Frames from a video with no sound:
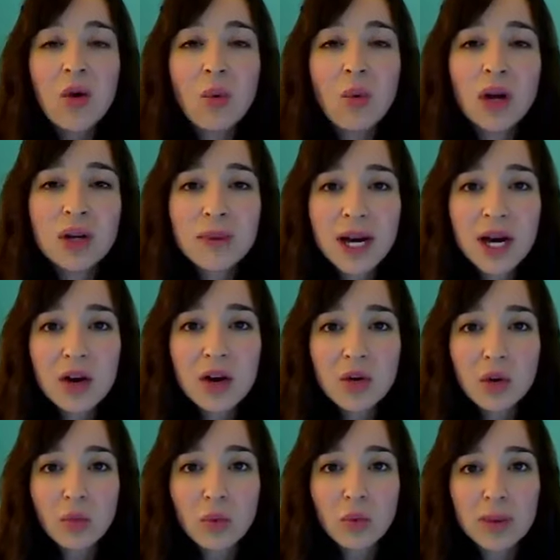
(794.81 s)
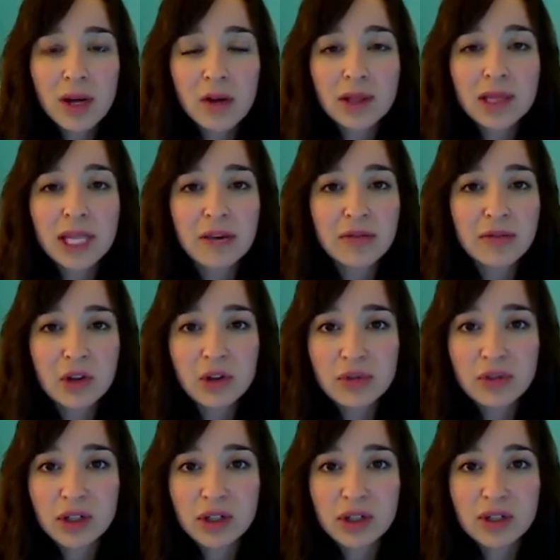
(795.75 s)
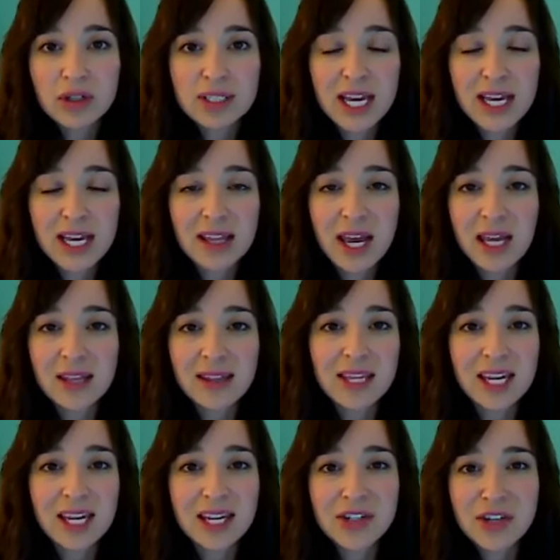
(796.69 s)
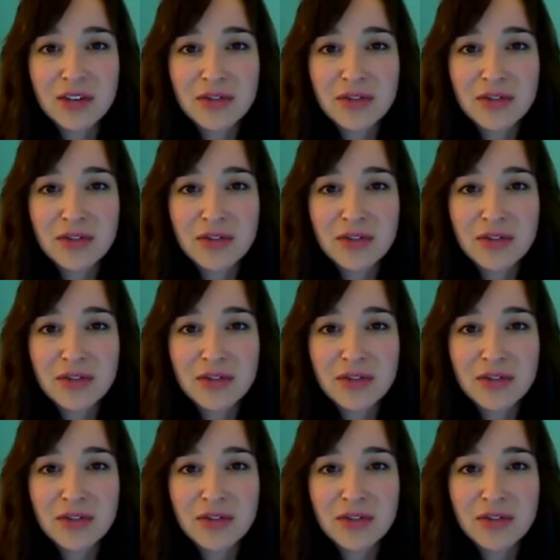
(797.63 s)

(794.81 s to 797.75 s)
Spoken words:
What about leftovers at the end?